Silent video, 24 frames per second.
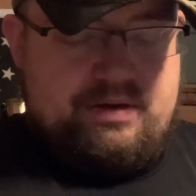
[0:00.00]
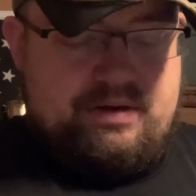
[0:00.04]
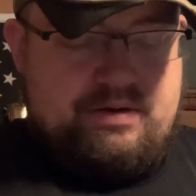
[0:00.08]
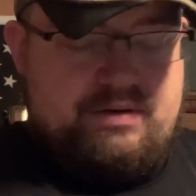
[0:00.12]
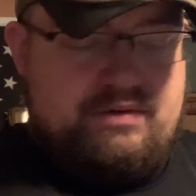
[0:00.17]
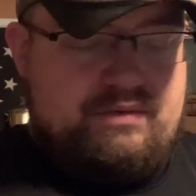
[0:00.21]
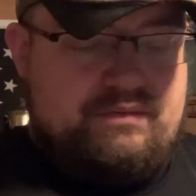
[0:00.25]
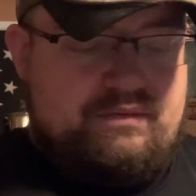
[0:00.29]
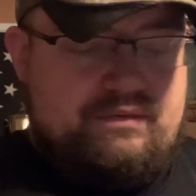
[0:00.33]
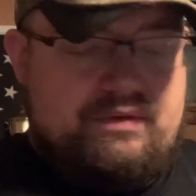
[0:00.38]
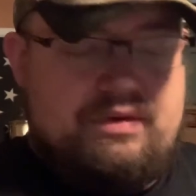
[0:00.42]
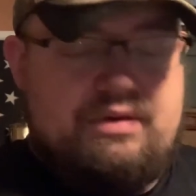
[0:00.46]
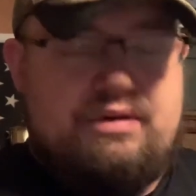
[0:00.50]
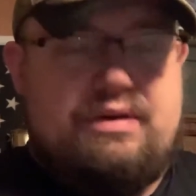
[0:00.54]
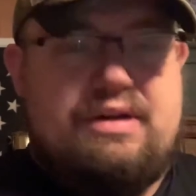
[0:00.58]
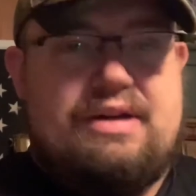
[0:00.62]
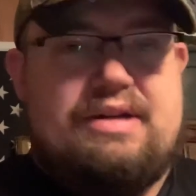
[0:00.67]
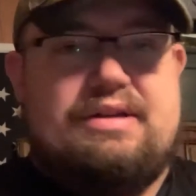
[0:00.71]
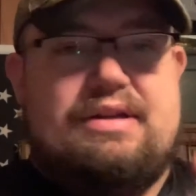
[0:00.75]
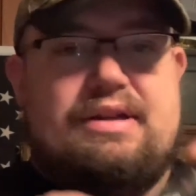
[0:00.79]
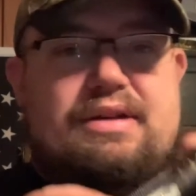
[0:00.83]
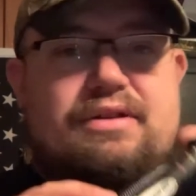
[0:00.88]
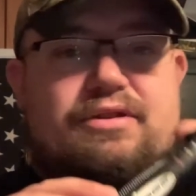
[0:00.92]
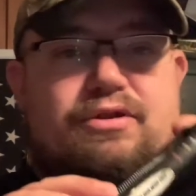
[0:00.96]
Real
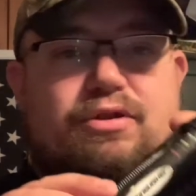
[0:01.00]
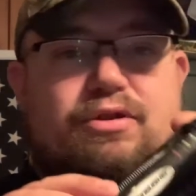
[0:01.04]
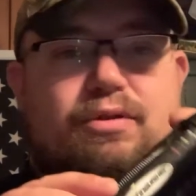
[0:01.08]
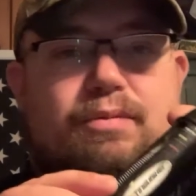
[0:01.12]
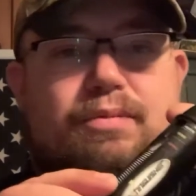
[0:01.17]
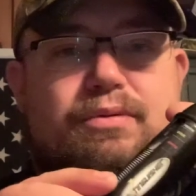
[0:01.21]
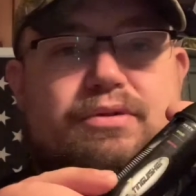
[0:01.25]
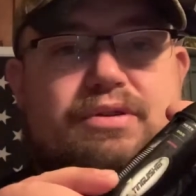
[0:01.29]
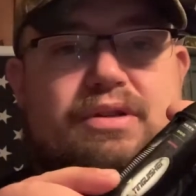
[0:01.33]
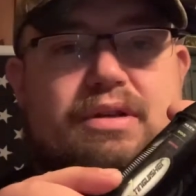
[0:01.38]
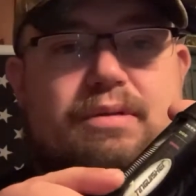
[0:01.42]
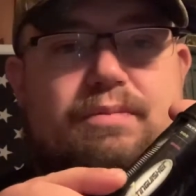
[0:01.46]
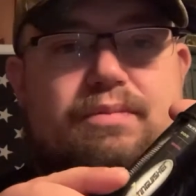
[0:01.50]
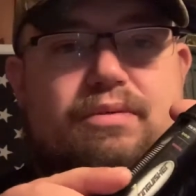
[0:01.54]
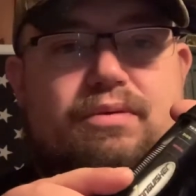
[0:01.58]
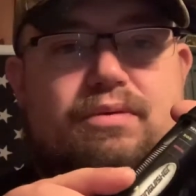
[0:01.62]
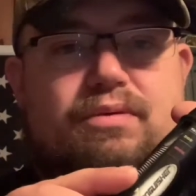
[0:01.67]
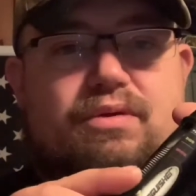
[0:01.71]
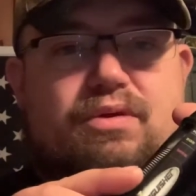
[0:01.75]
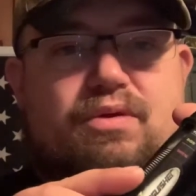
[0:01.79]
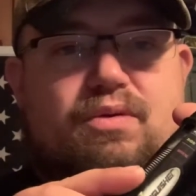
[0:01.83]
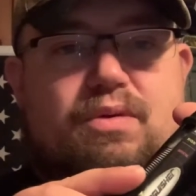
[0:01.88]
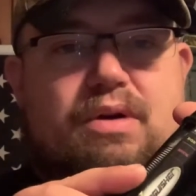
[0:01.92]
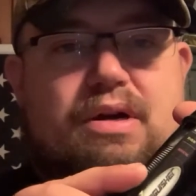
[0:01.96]
easy, super
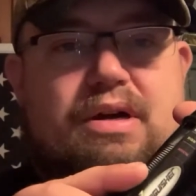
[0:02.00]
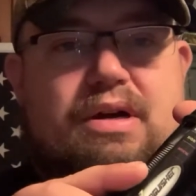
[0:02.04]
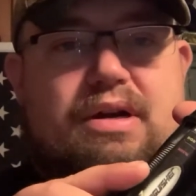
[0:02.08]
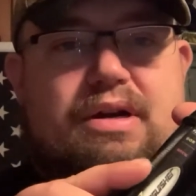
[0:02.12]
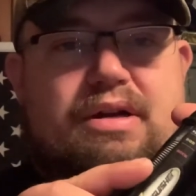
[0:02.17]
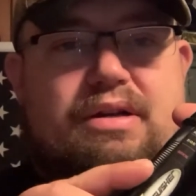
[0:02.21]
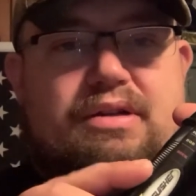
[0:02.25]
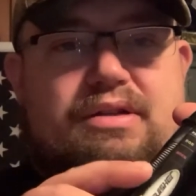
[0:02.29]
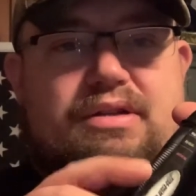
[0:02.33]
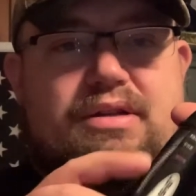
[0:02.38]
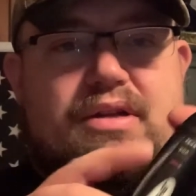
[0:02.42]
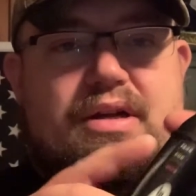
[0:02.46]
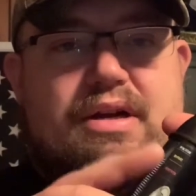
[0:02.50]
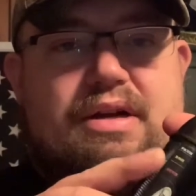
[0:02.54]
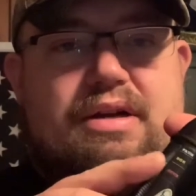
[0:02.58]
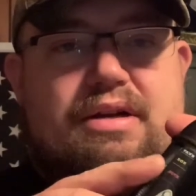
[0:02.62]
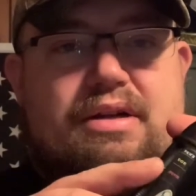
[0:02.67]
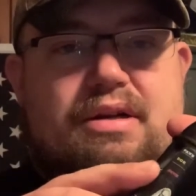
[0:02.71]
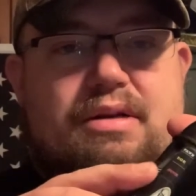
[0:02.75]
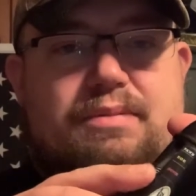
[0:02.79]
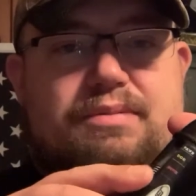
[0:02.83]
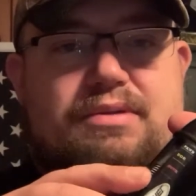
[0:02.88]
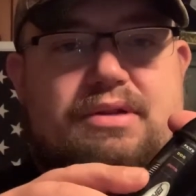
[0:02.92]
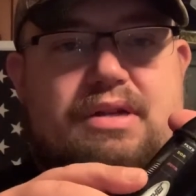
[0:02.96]
simple, quiet, slide
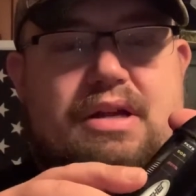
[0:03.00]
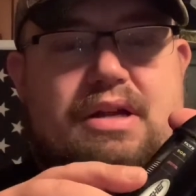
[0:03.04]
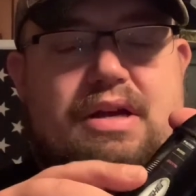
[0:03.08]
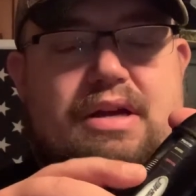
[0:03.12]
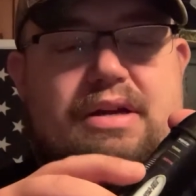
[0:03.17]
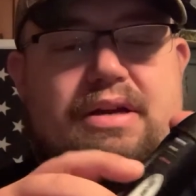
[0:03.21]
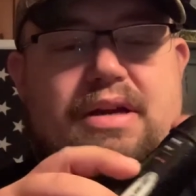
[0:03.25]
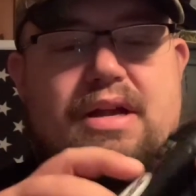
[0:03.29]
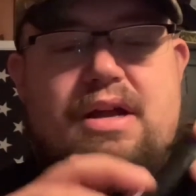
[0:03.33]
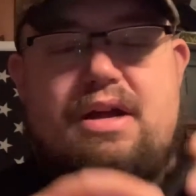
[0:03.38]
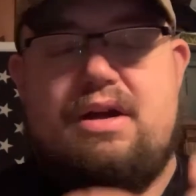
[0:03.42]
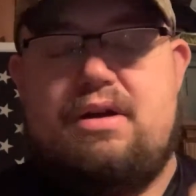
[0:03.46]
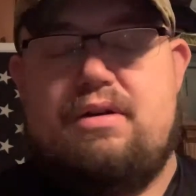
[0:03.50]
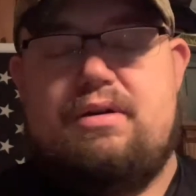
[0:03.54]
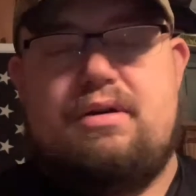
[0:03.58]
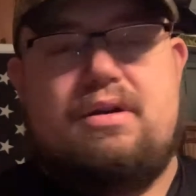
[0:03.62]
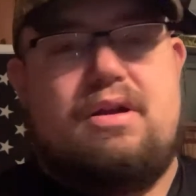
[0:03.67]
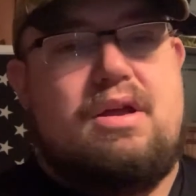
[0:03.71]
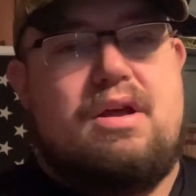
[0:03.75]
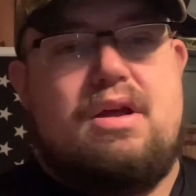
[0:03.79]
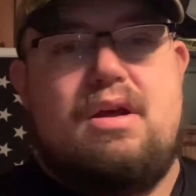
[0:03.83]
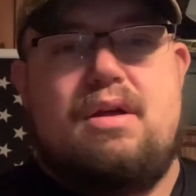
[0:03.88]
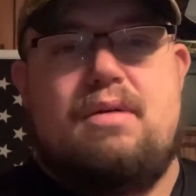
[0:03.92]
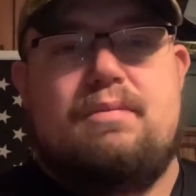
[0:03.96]
up, slide down.
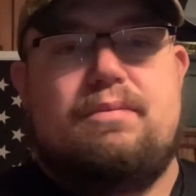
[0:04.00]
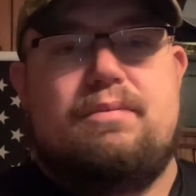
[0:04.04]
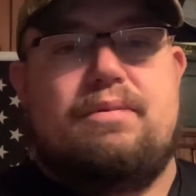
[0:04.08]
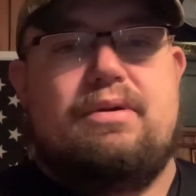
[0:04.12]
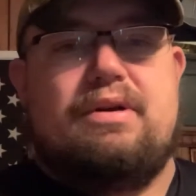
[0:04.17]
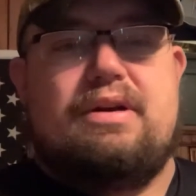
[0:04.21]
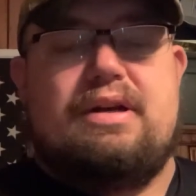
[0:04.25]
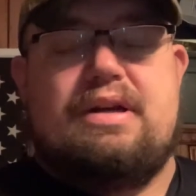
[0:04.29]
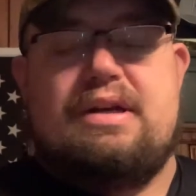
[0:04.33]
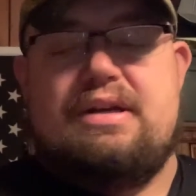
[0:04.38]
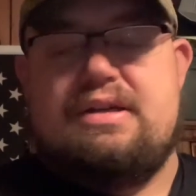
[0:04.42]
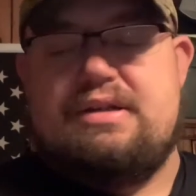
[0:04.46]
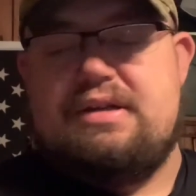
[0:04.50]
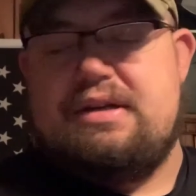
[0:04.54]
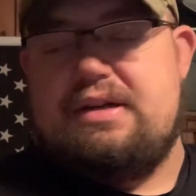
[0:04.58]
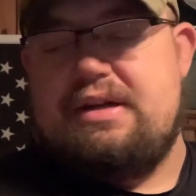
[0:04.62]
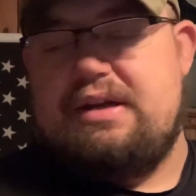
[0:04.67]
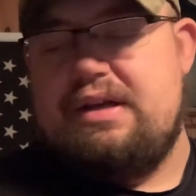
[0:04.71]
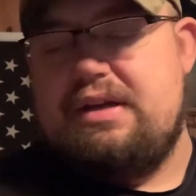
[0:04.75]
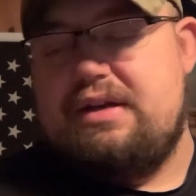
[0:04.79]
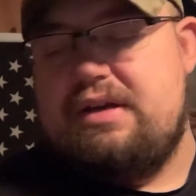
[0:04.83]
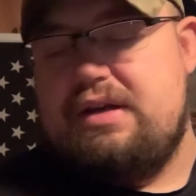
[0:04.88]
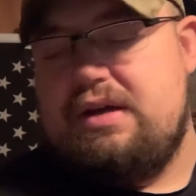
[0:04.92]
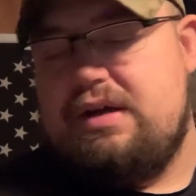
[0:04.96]
Pretty easy to
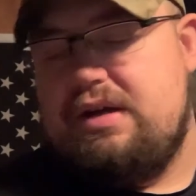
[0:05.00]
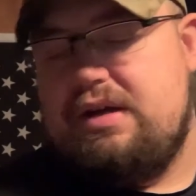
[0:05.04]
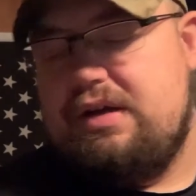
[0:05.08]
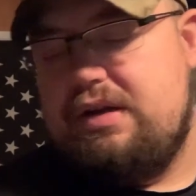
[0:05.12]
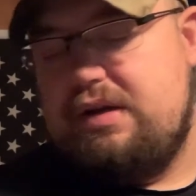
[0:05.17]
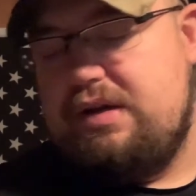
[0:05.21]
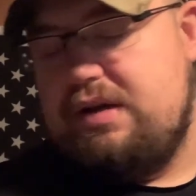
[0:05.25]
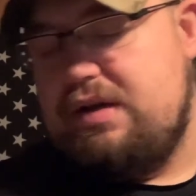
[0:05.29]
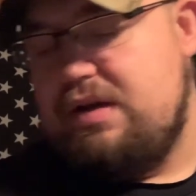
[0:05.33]
get done.